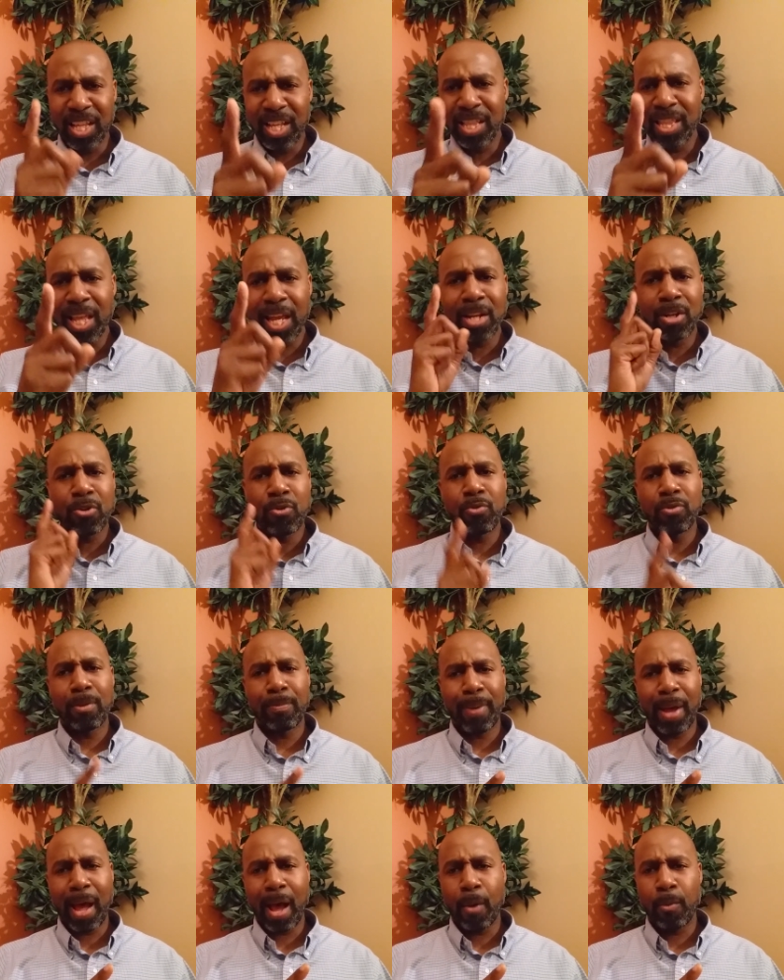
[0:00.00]
Then they knew
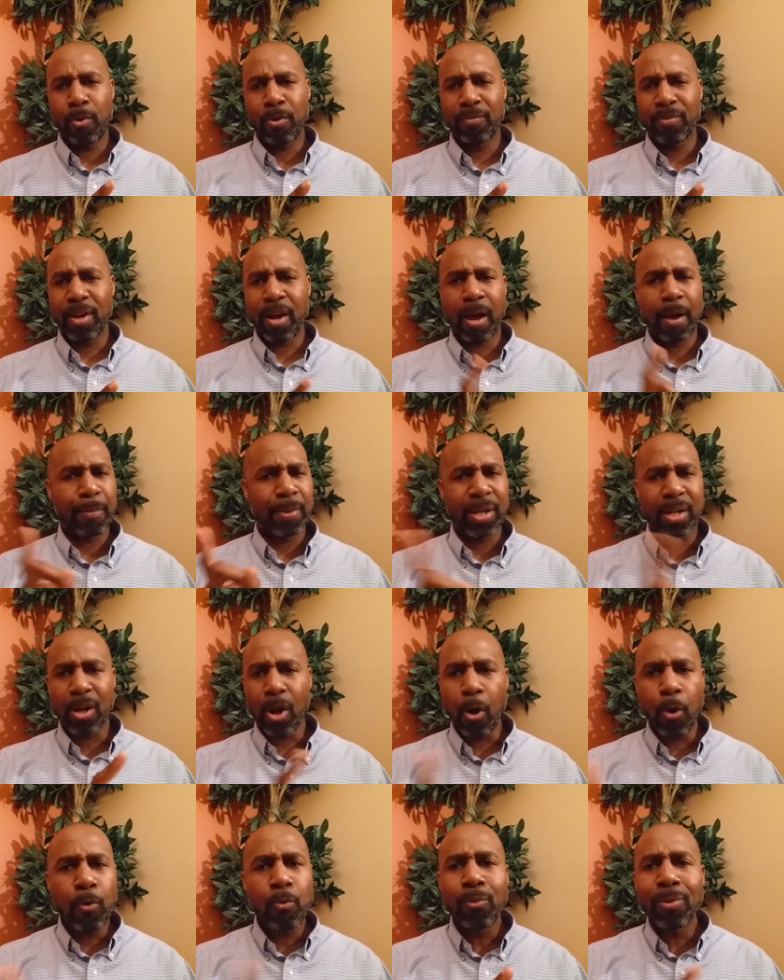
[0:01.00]
the power of God. But
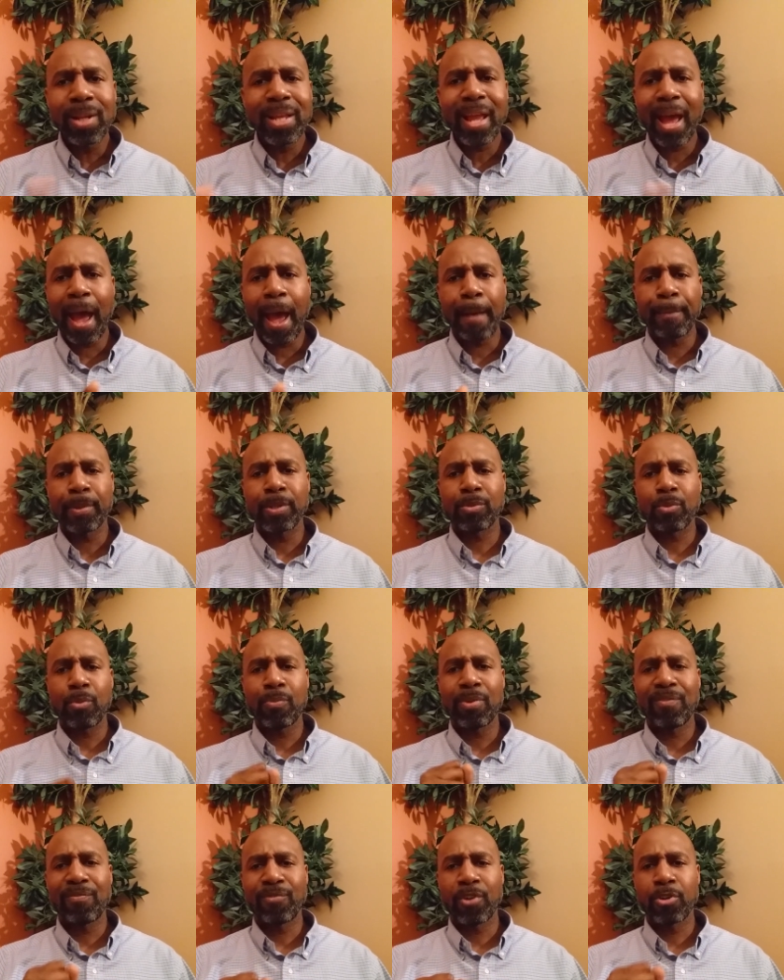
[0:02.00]
it only happens
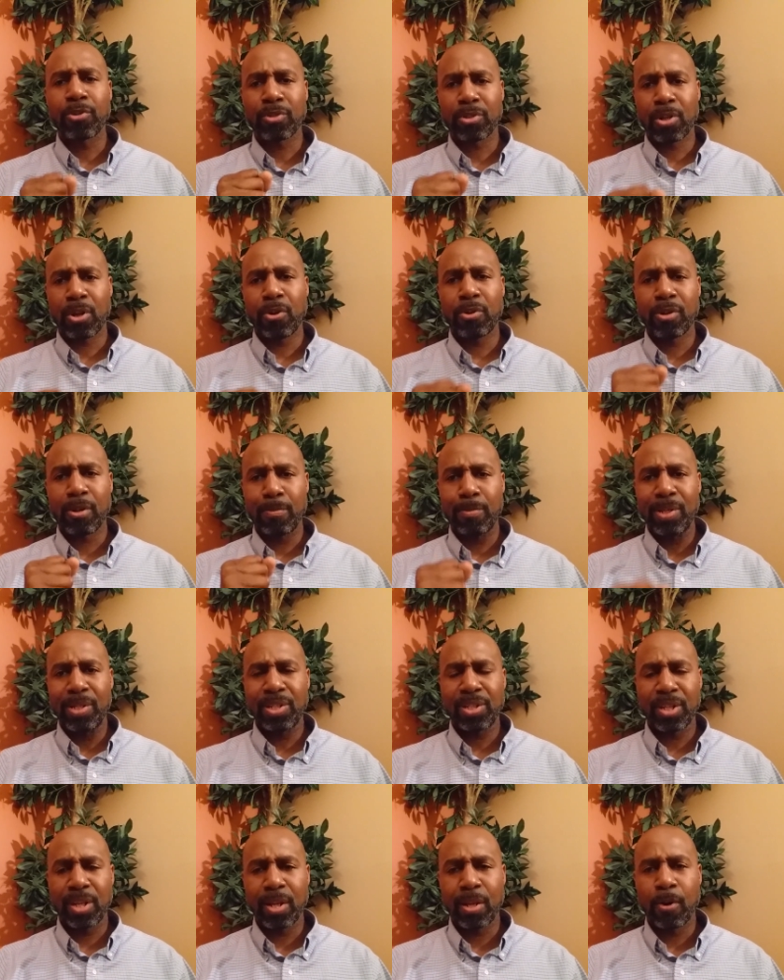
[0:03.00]
when we first learn to be
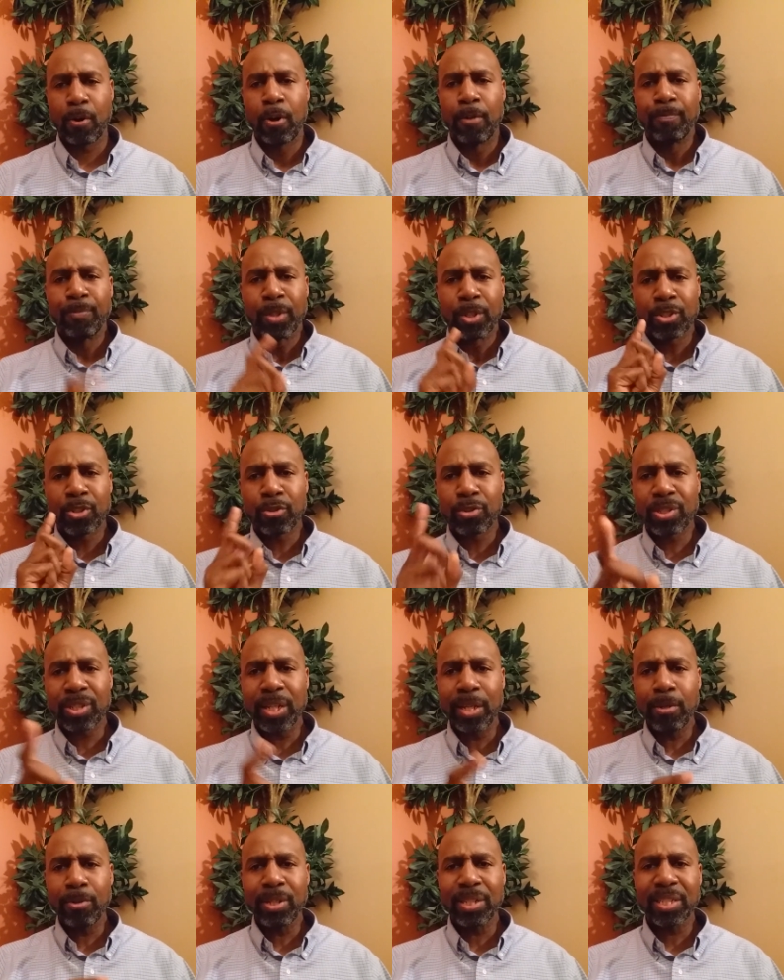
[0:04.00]
still. So
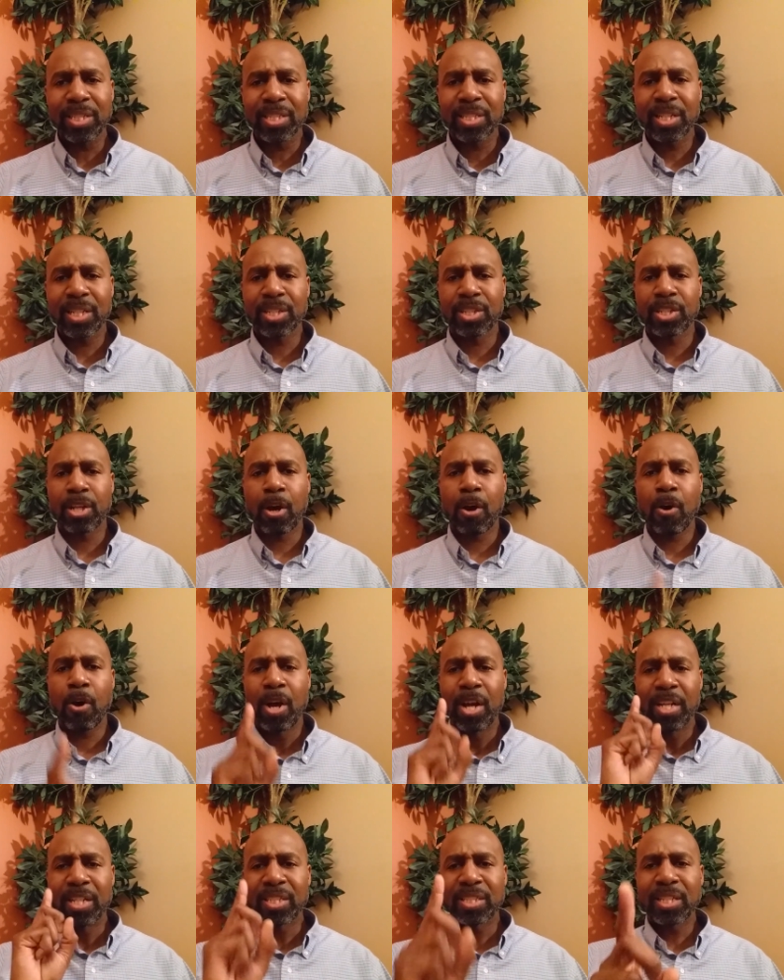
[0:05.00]
stillness is this,
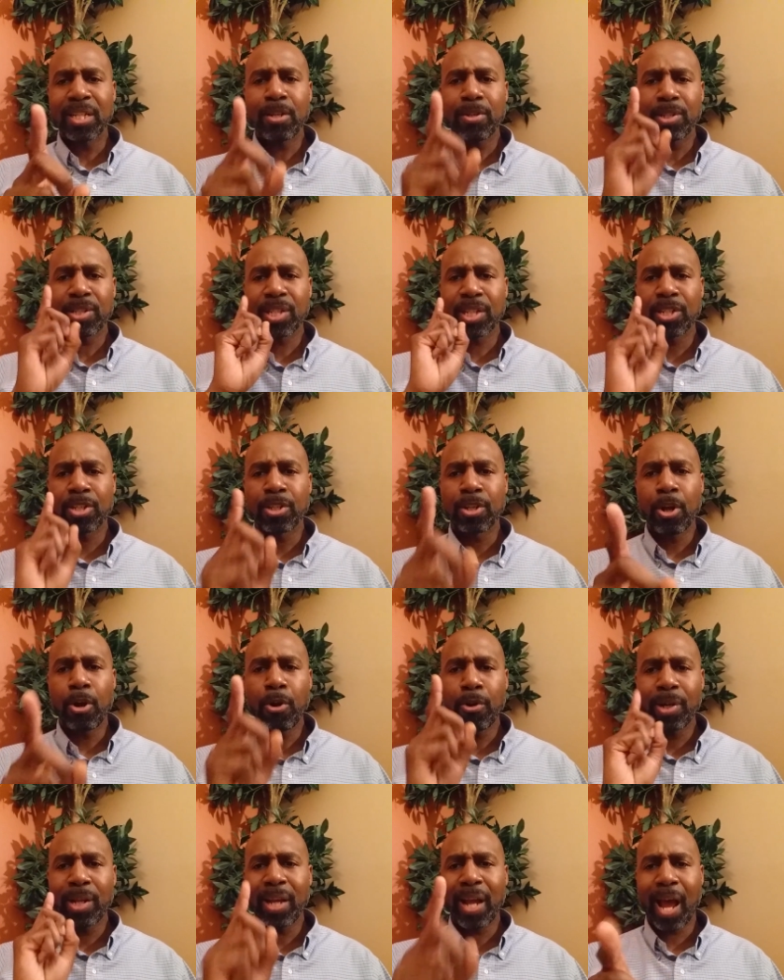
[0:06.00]
y'all. Stillness is
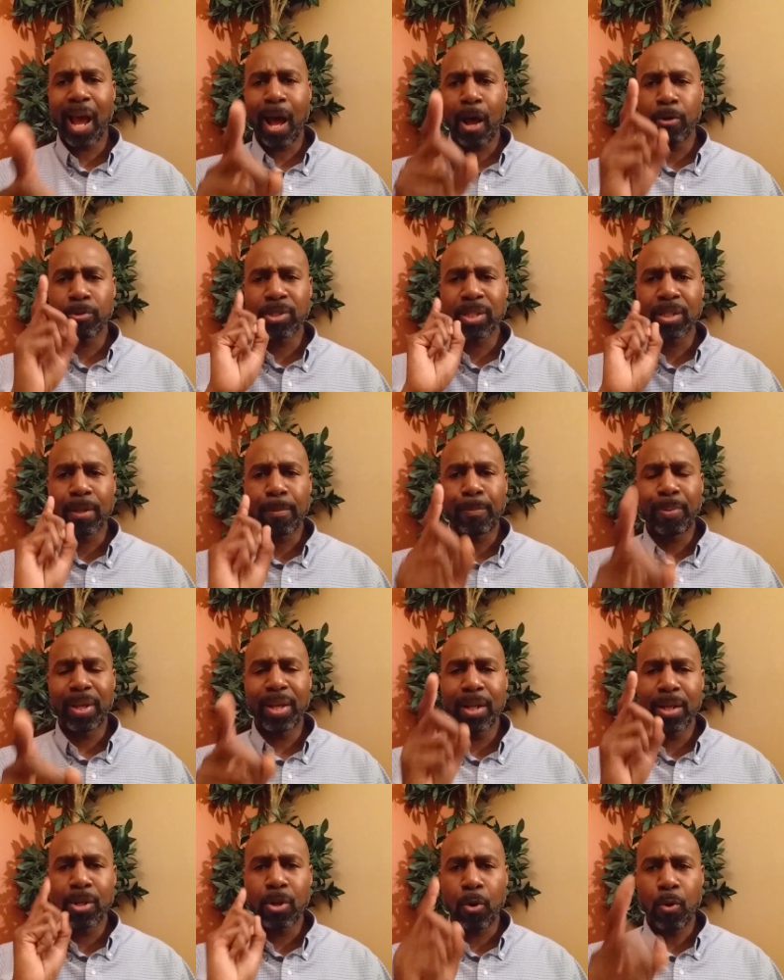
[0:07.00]
learning how to
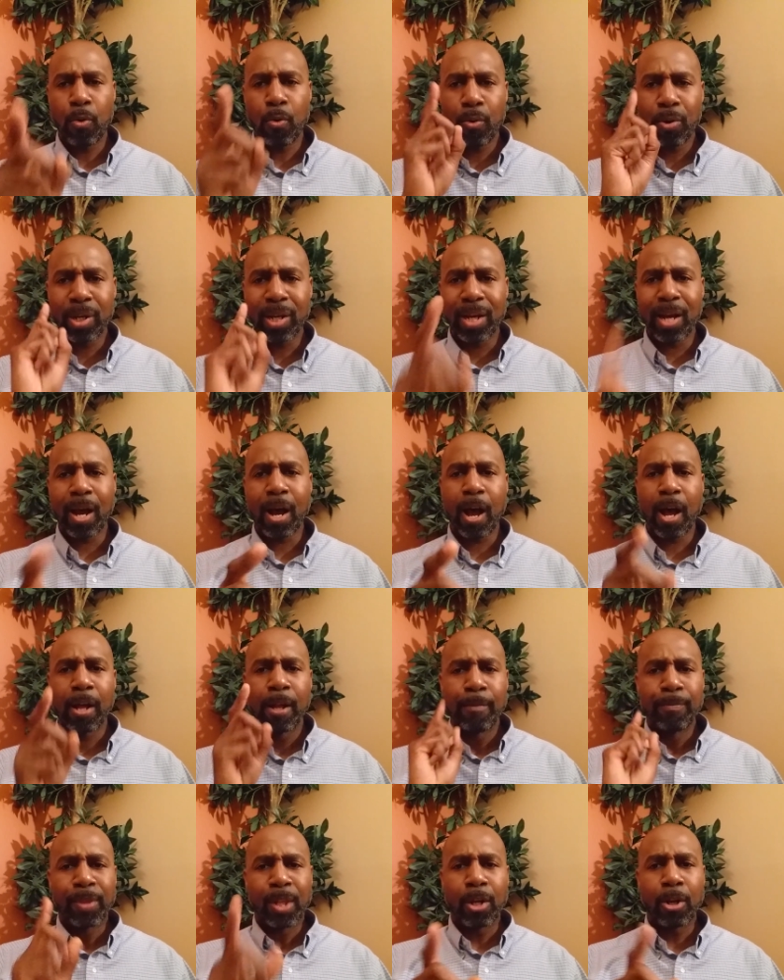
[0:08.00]
depend on God.
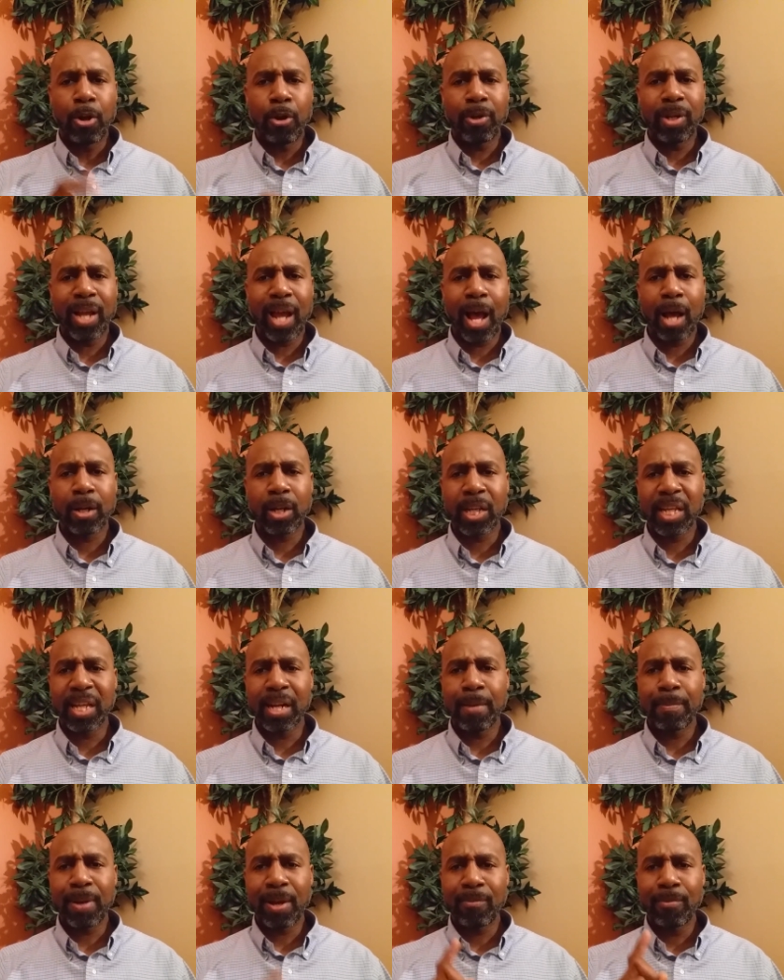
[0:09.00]
Learning how to
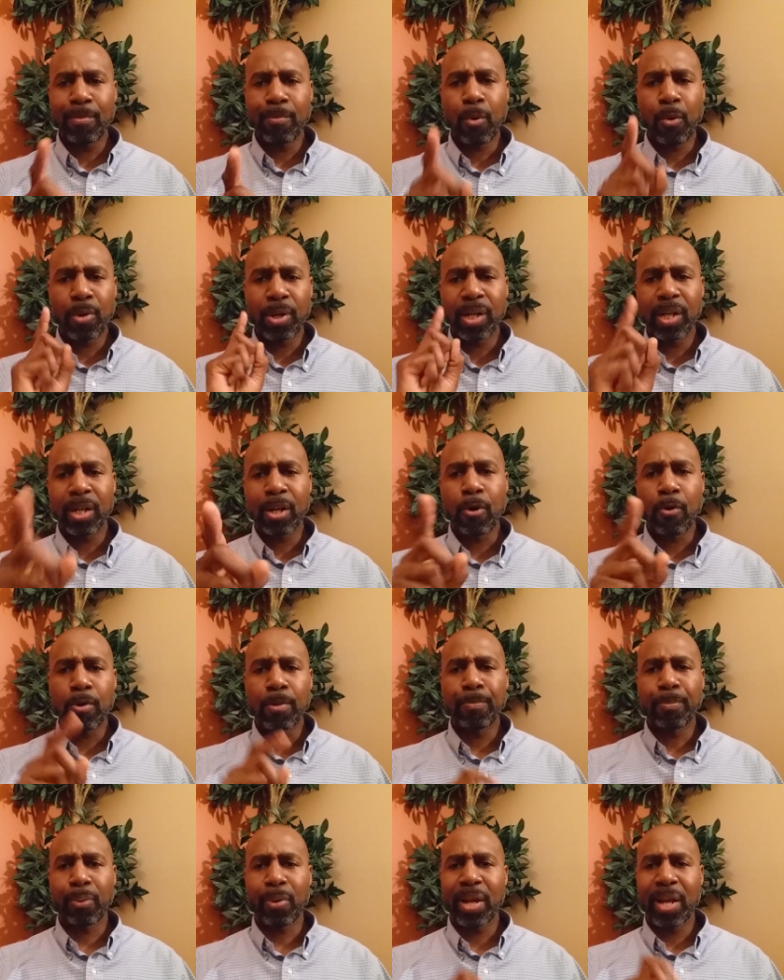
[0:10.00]
get up every morning and go
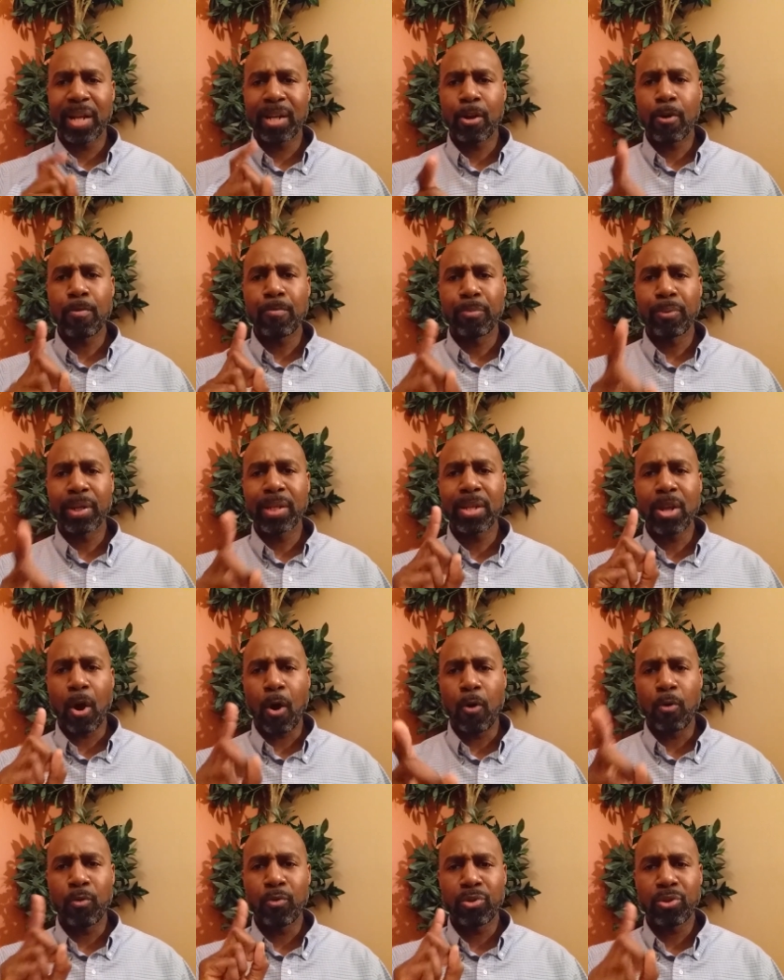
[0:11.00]
to prayer. Don't bring
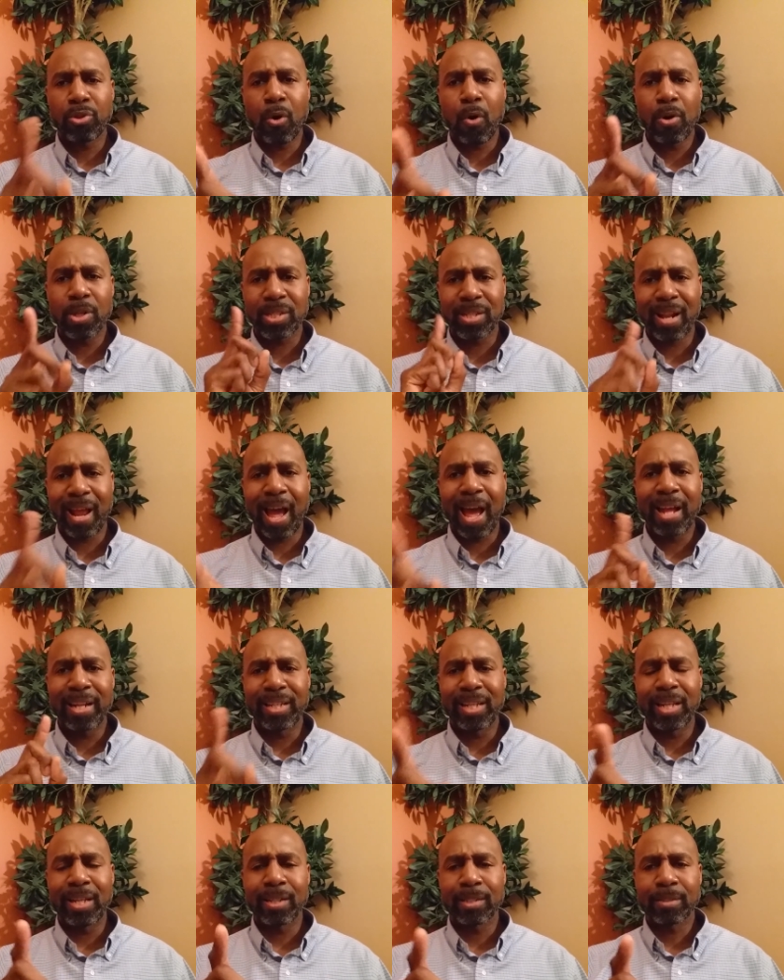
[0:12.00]
your own thoughts and
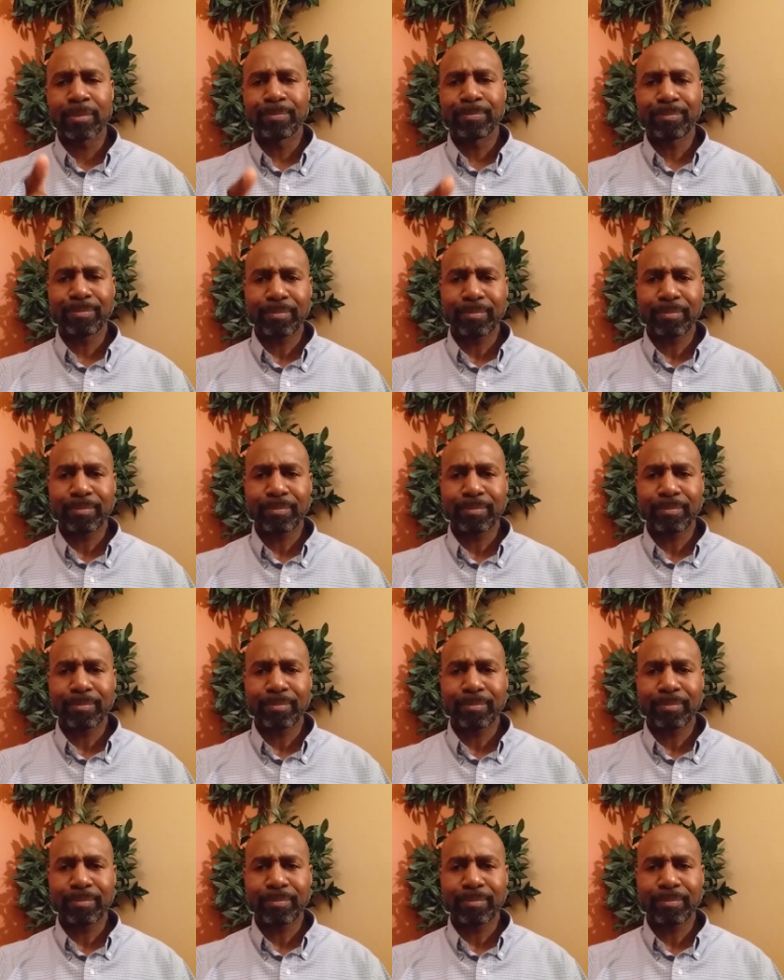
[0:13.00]
ideas.